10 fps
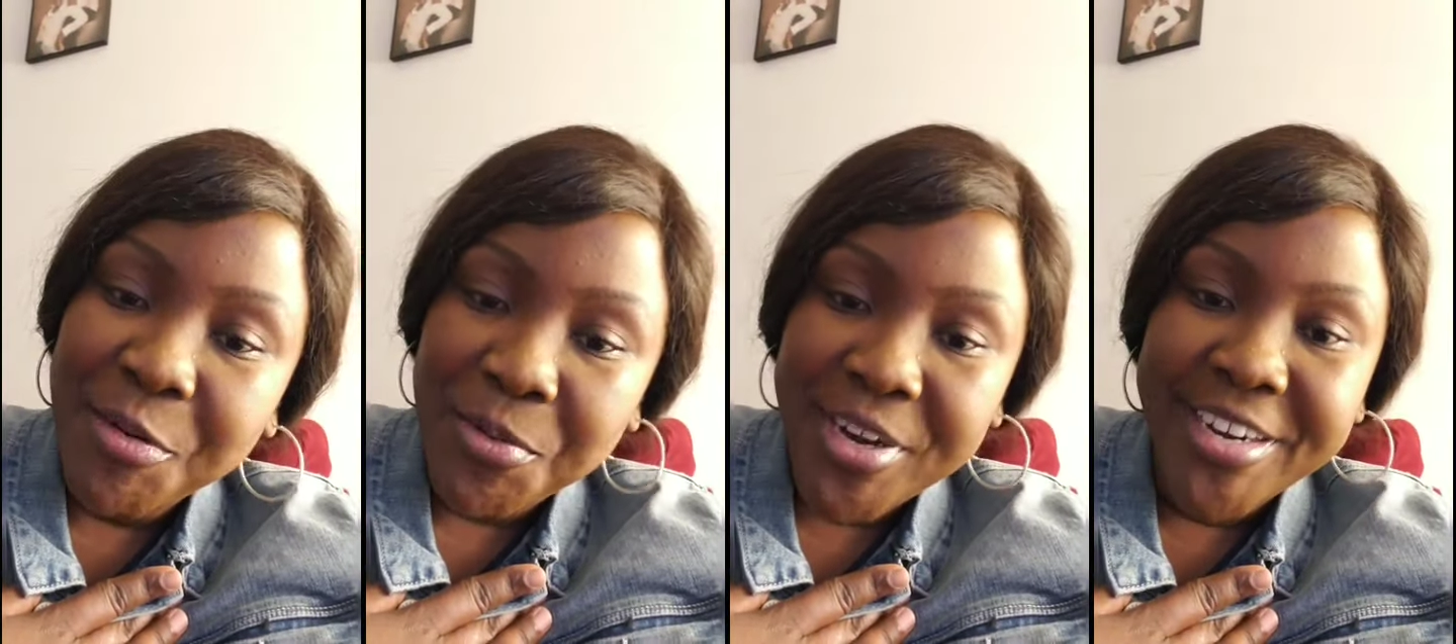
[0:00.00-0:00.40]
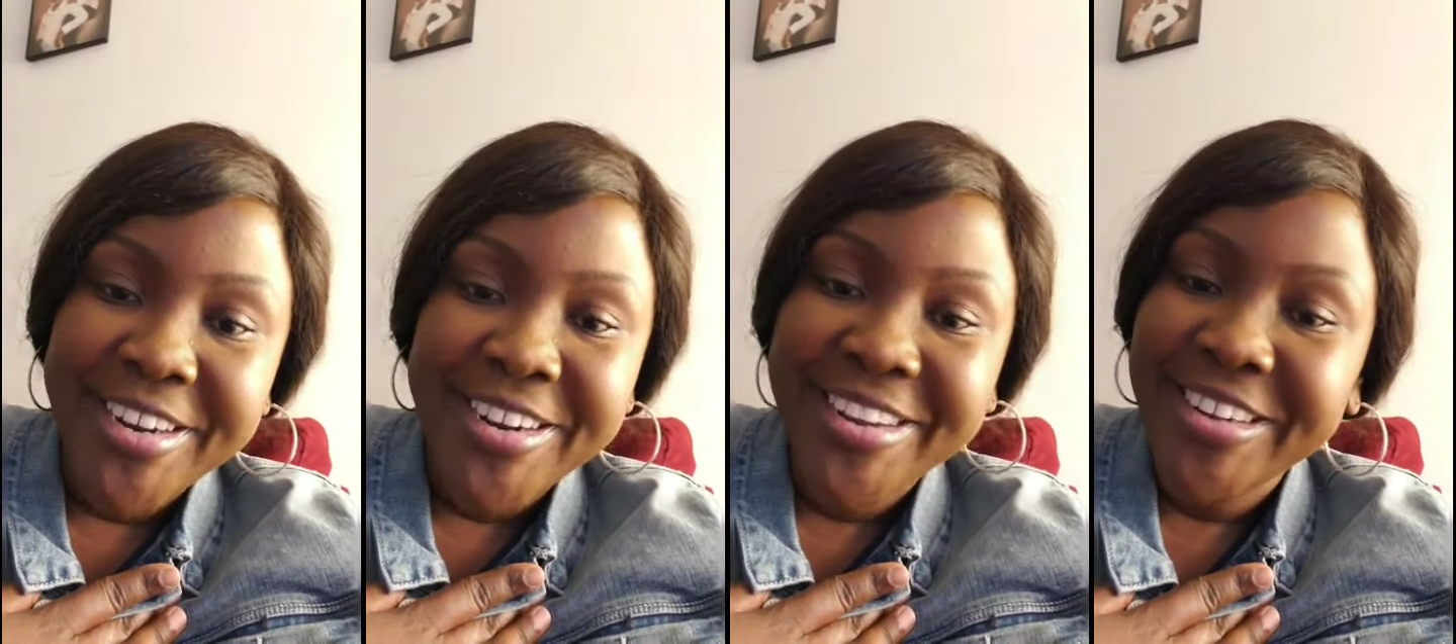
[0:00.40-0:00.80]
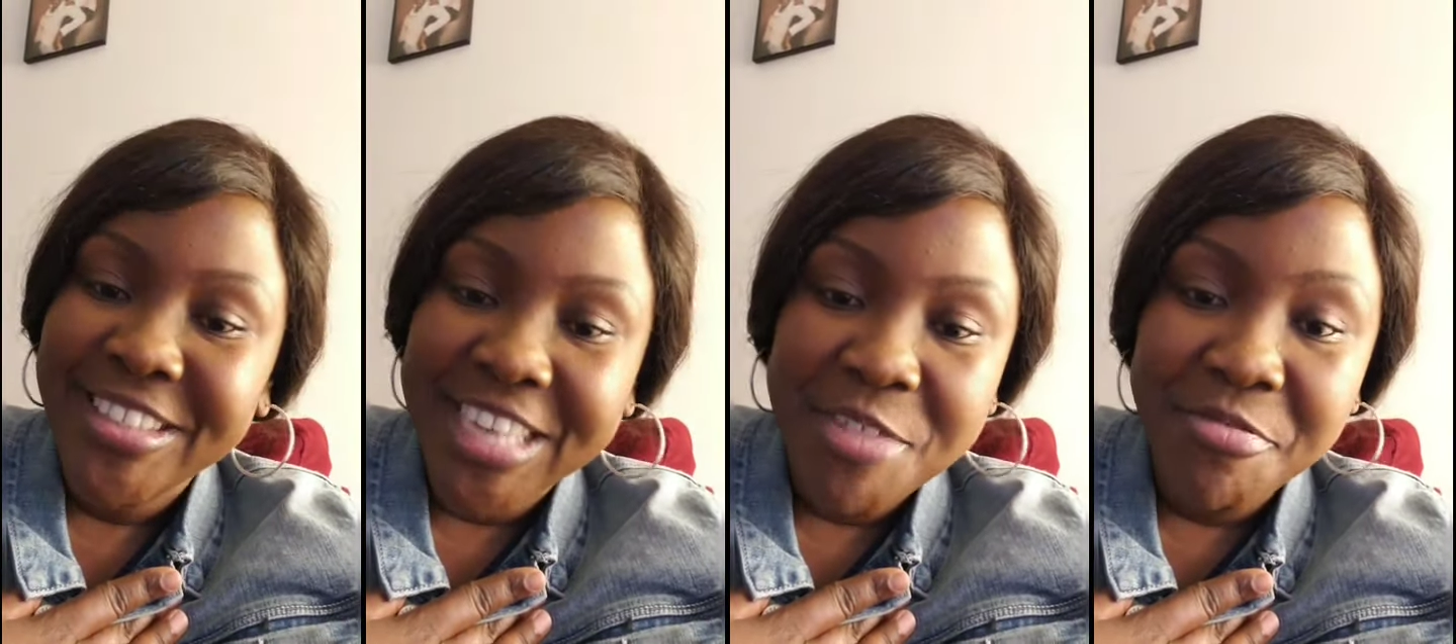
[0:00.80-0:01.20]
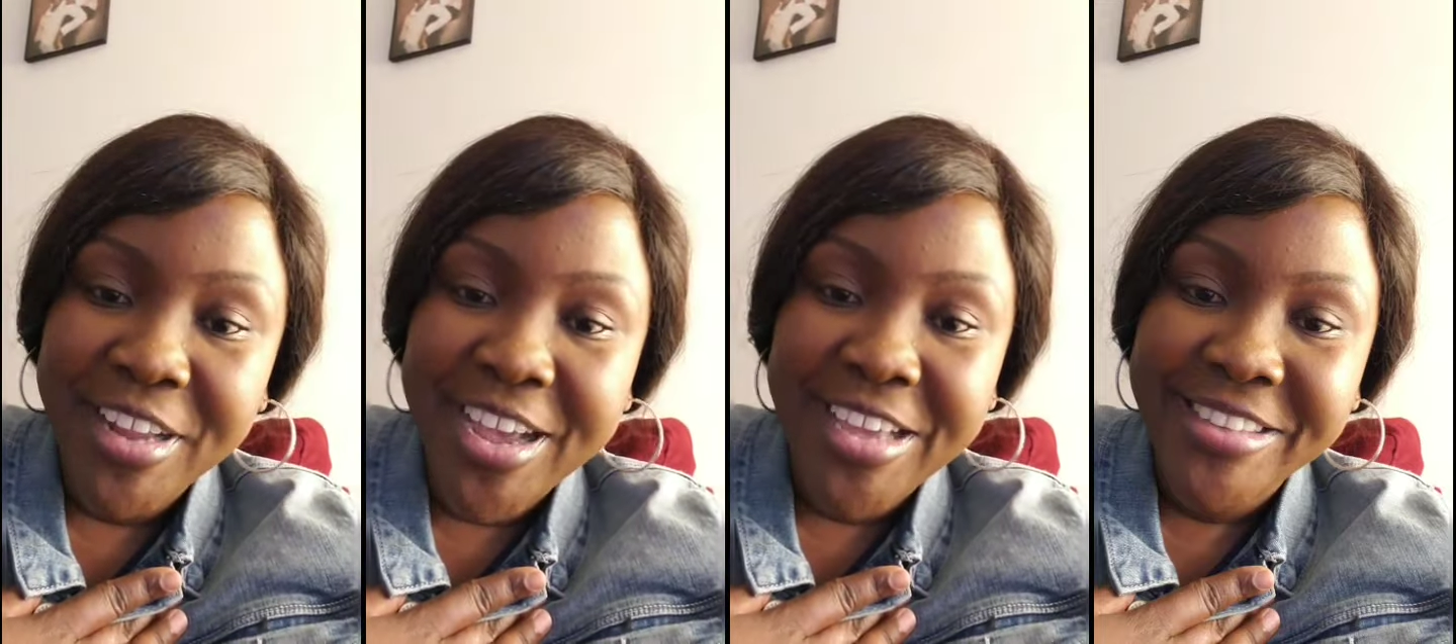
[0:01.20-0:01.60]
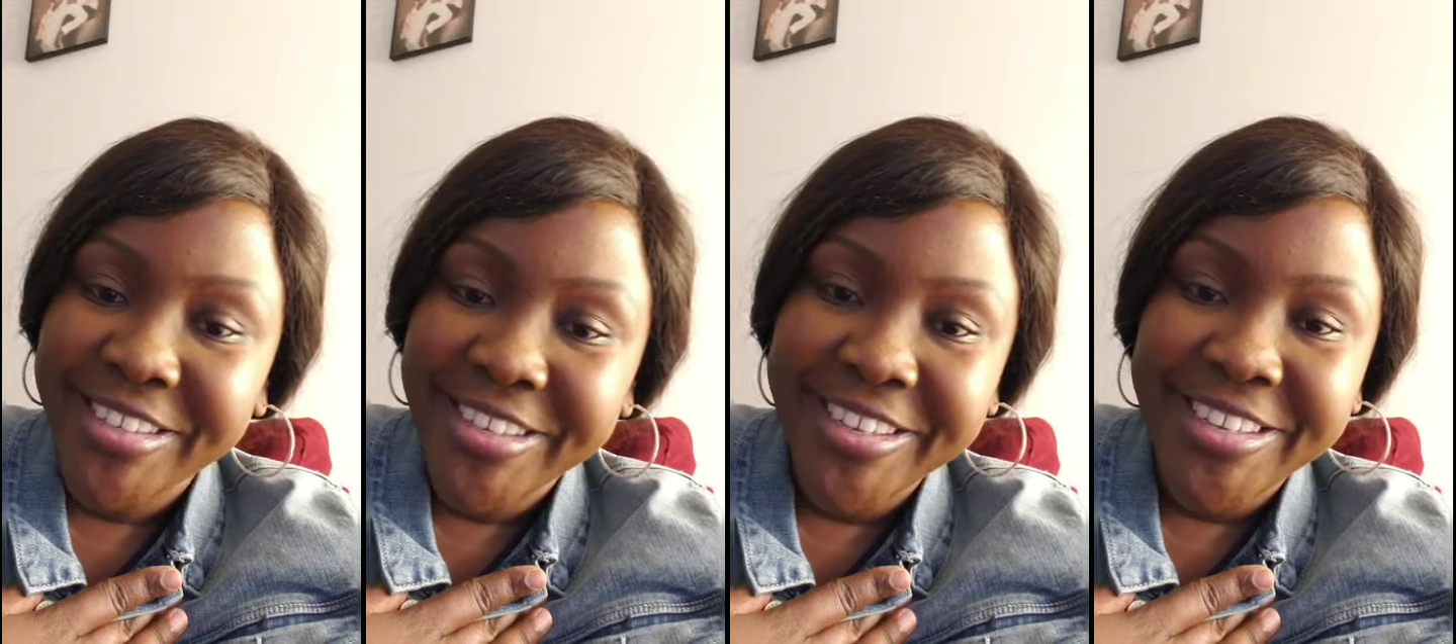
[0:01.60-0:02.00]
already. Time flies.